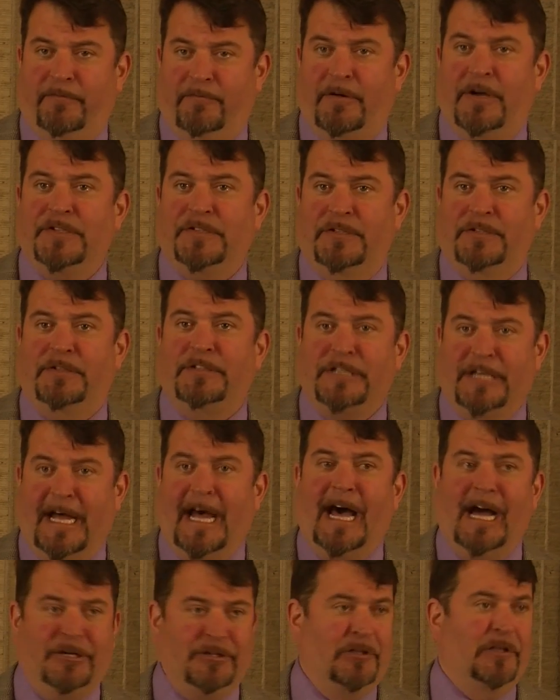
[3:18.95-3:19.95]
It wasn't
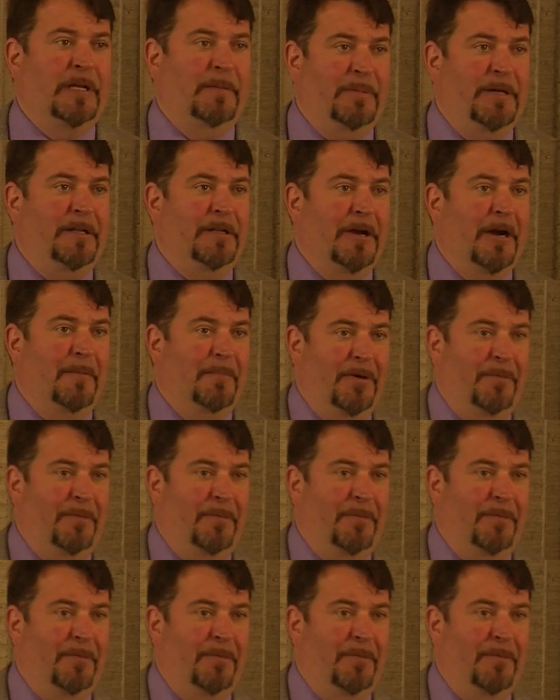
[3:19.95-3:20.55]
to actually be there,